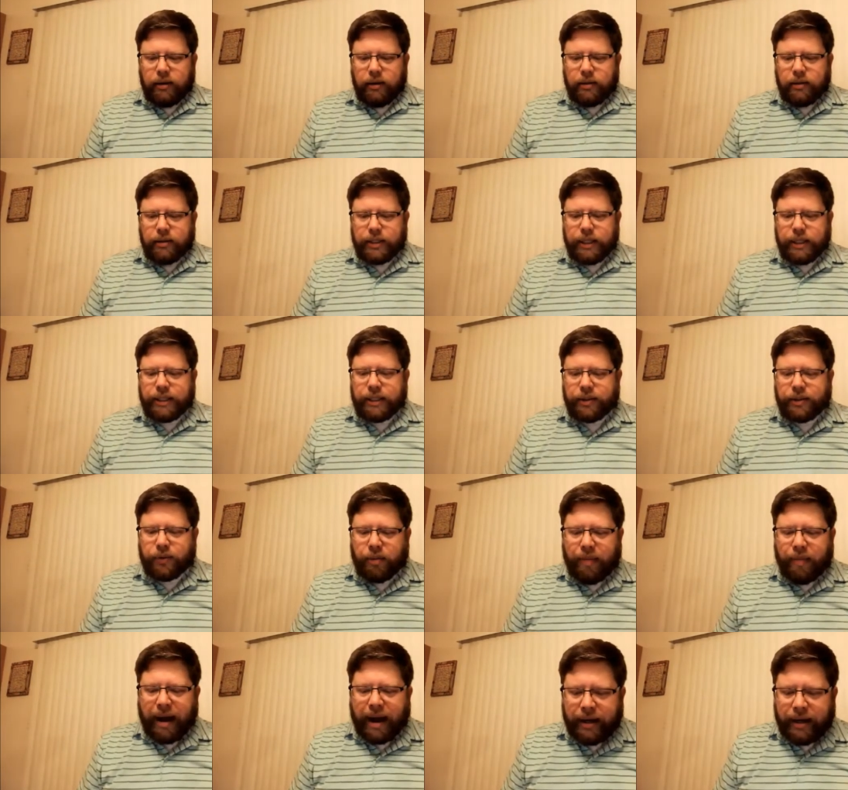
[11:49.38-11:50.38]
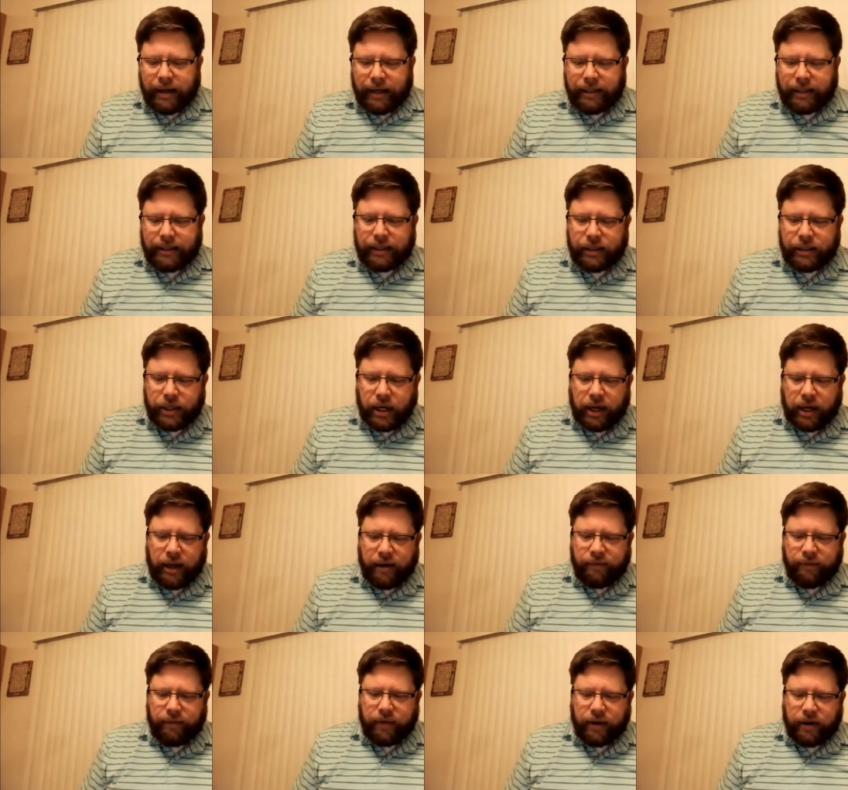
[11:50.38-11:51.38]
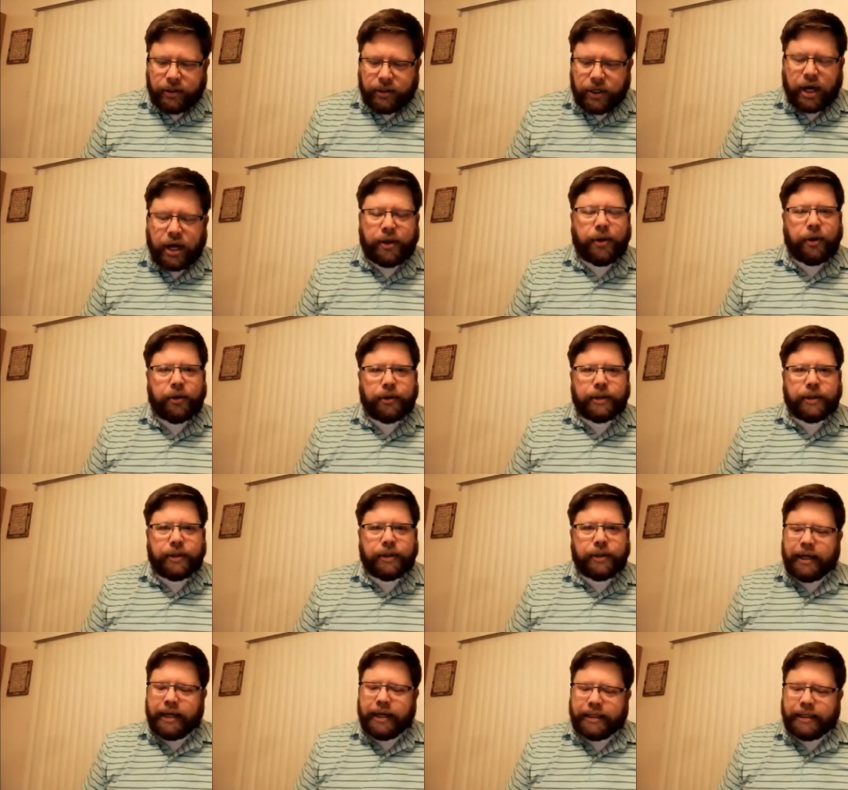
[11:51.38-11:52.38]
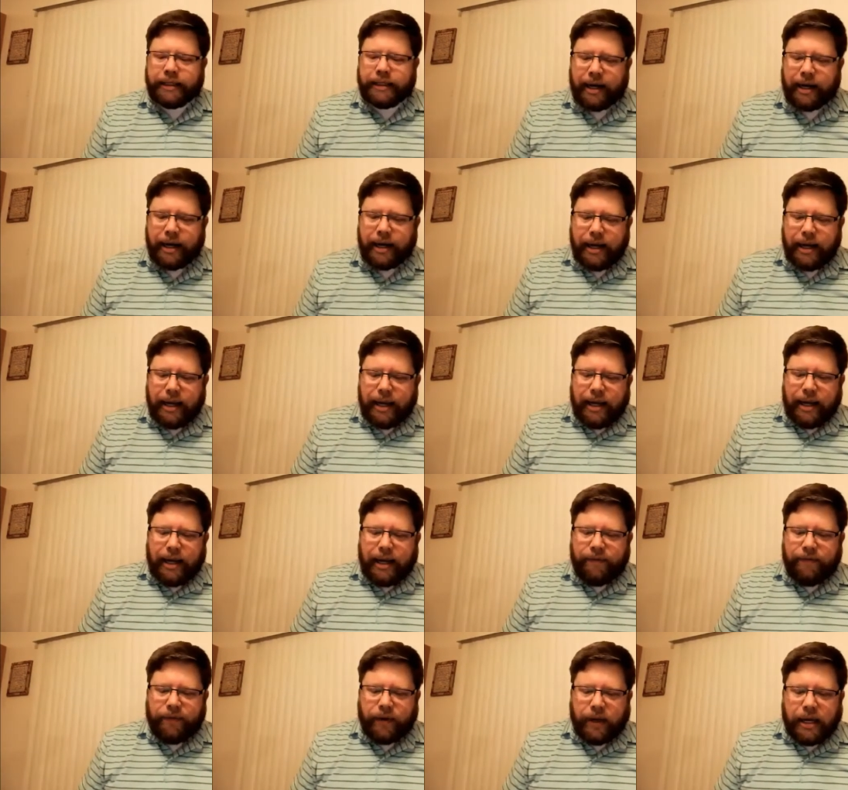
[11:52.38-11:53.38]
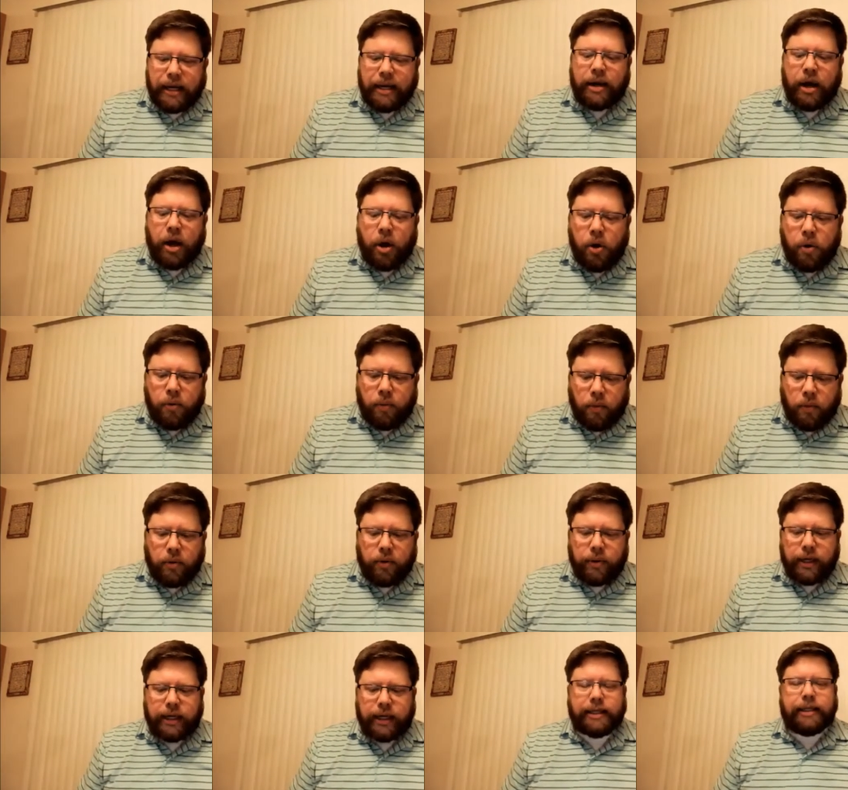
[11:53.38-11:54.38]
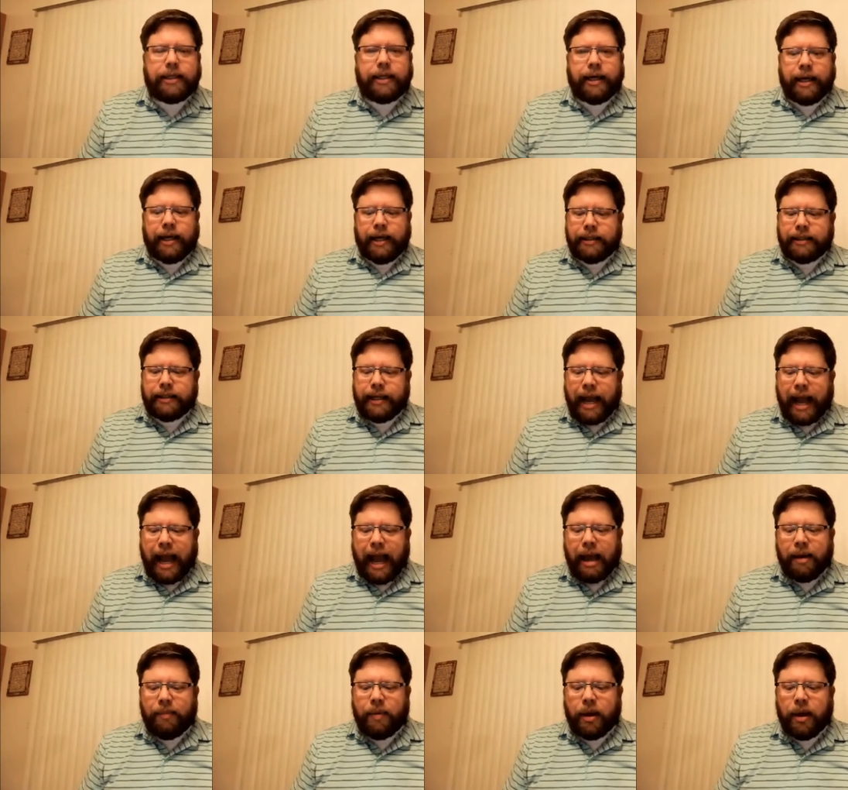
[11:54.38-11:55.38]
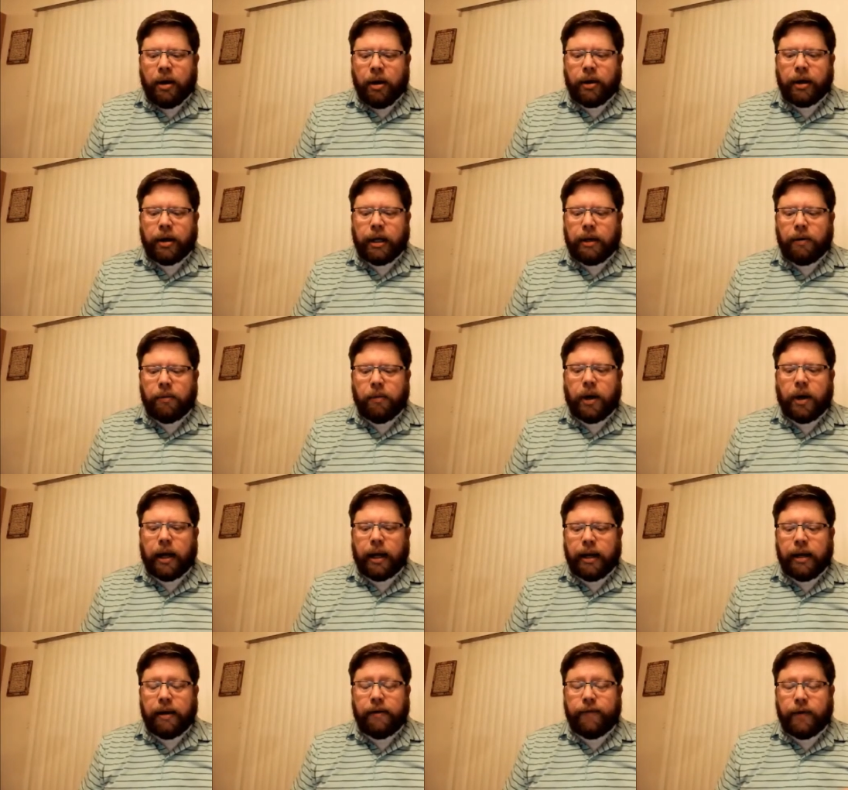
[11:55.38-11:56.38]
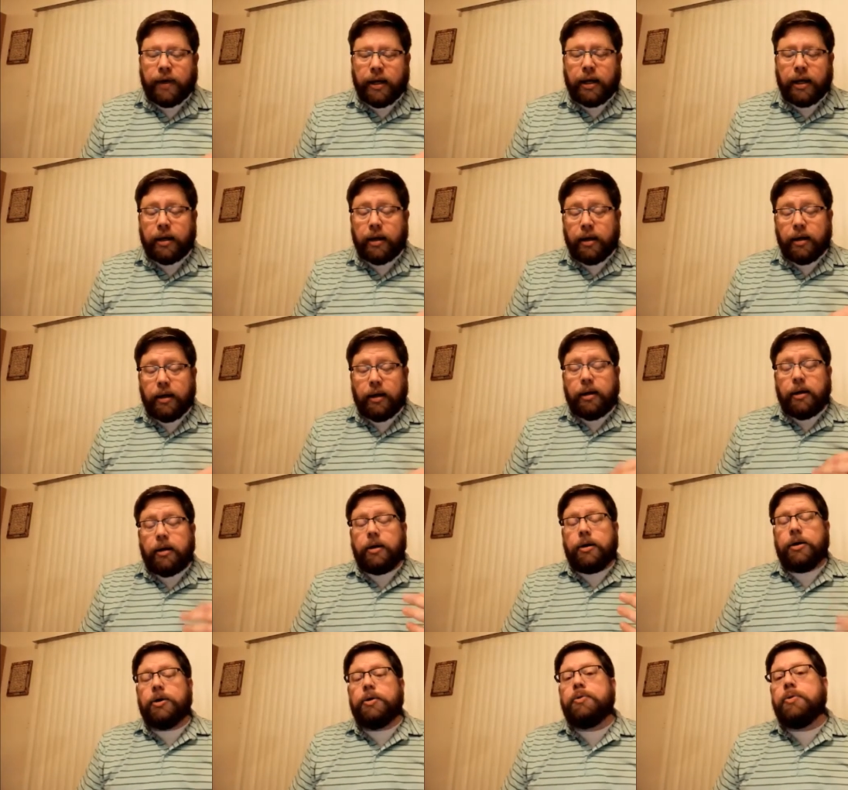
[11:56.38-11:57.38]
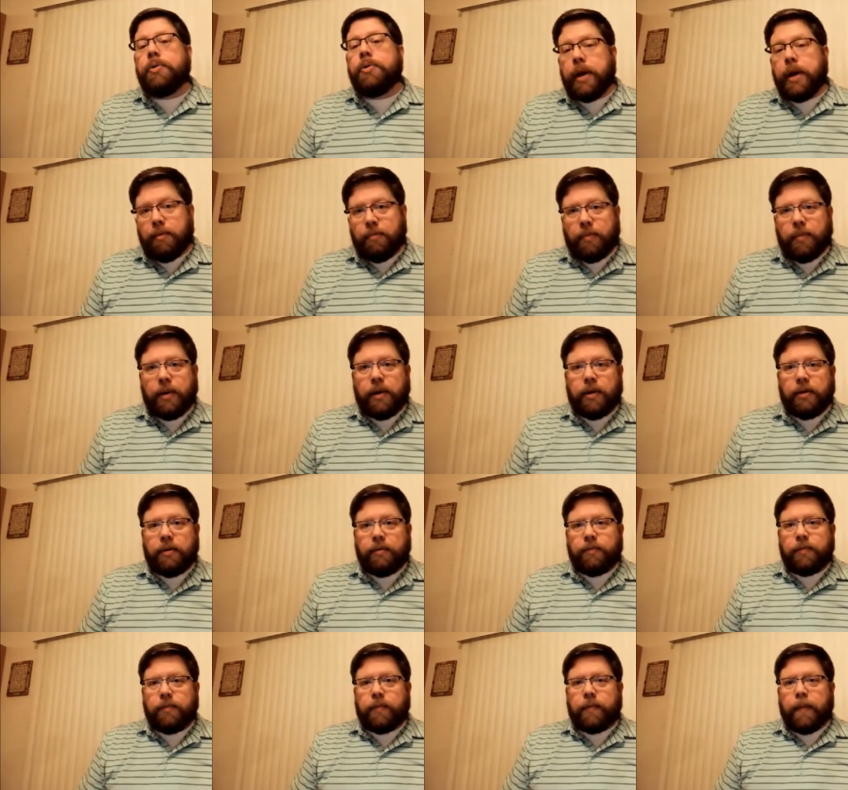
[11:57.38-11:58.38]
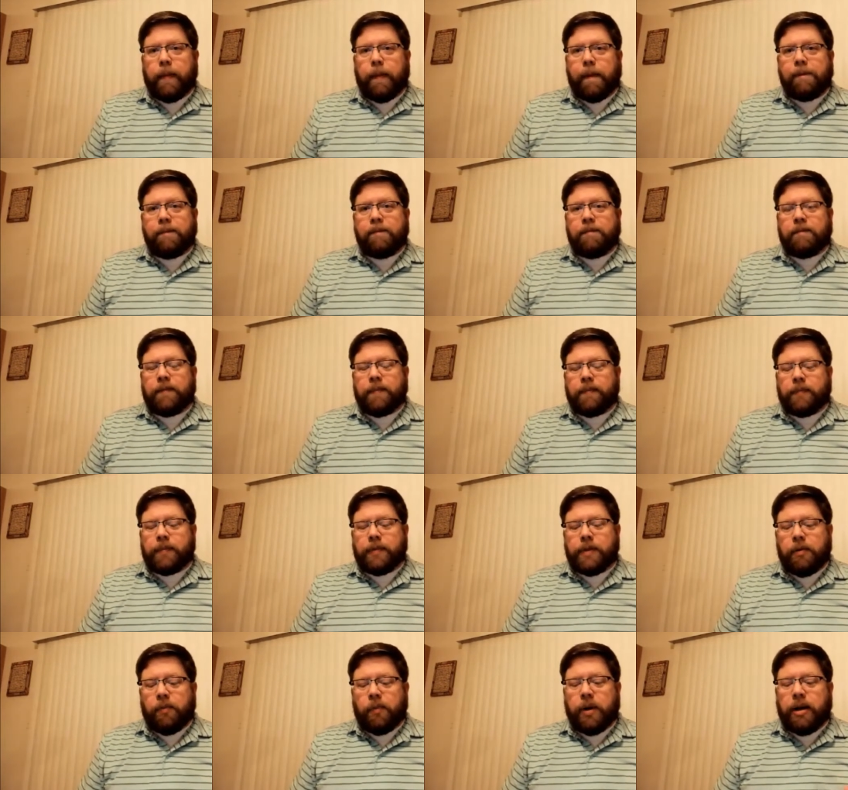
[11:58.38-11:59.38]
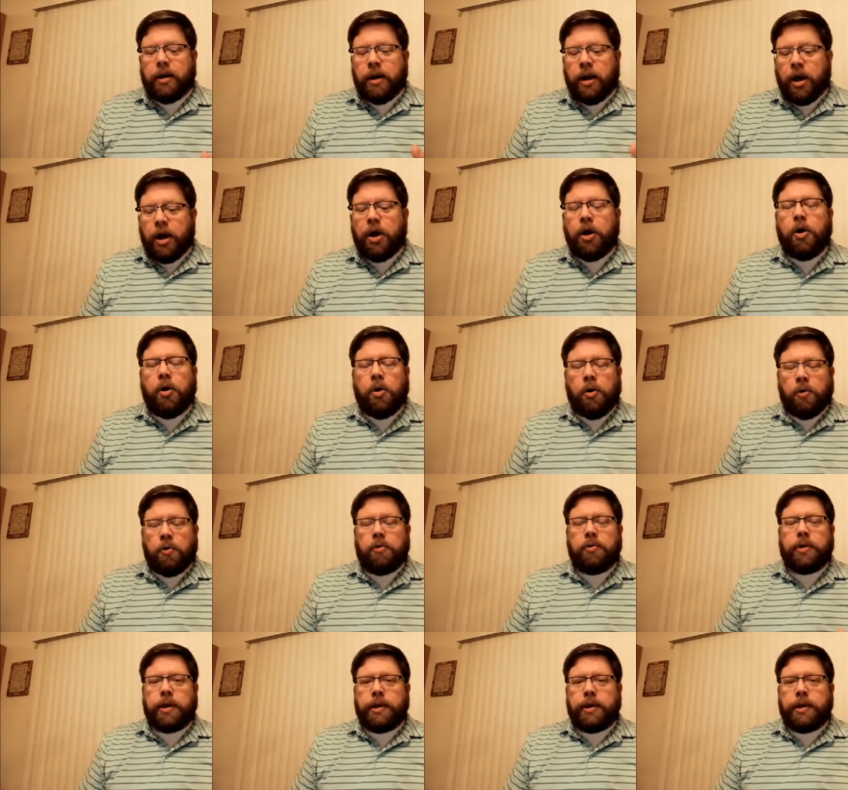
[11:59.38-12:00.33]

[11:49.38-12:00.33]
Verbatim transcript: Jesus reminded us in John in, in, John 13, he said, If ye know these things, happy are ye what? If ye do them. See, we know the